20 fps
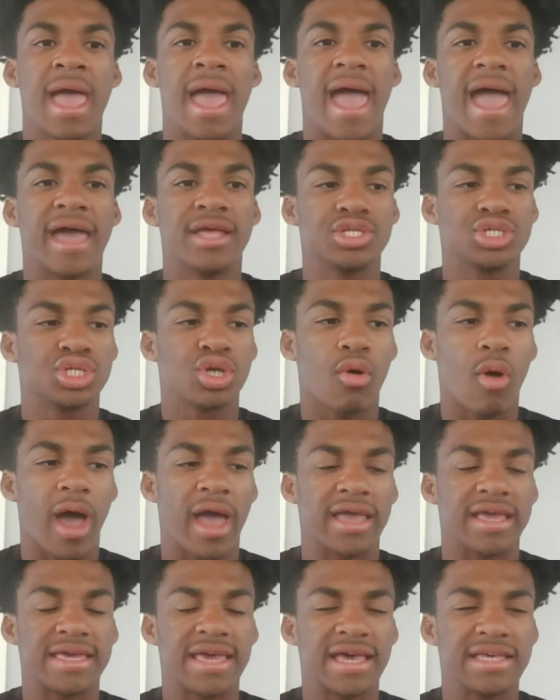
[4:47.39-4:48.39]
And so
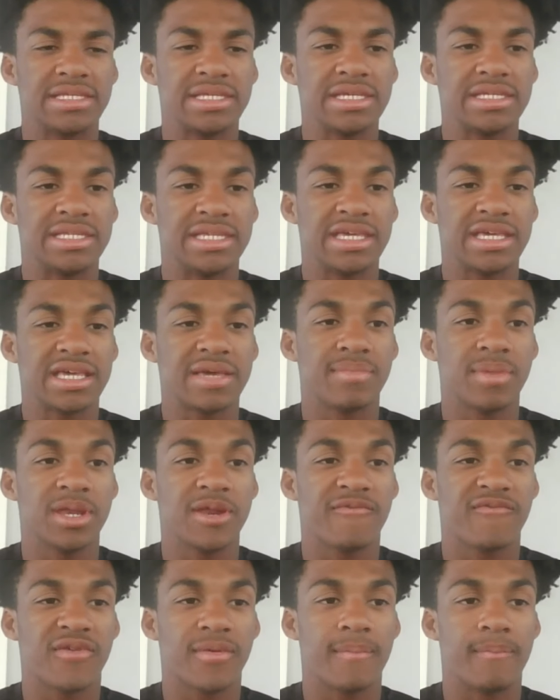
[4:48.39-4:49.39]
I guess he
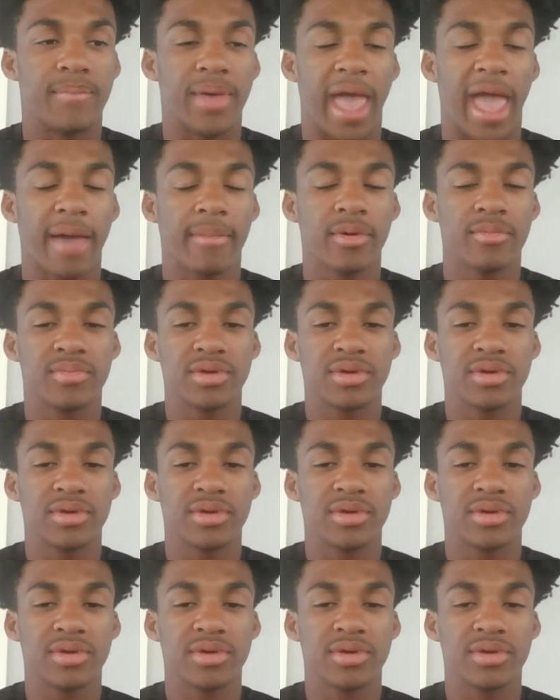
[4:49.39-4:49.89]
decommitted from Bama